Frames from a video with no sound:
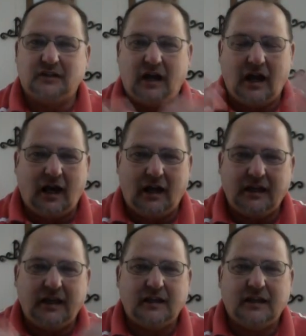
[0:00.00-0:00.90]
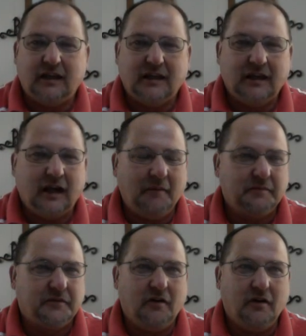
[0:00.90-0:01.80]
I can't, I'm
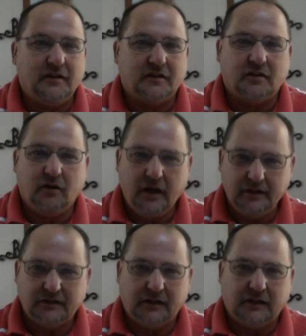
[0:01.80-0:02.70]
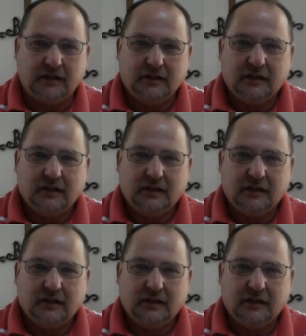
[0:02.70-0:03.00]
sorry, they're crazy.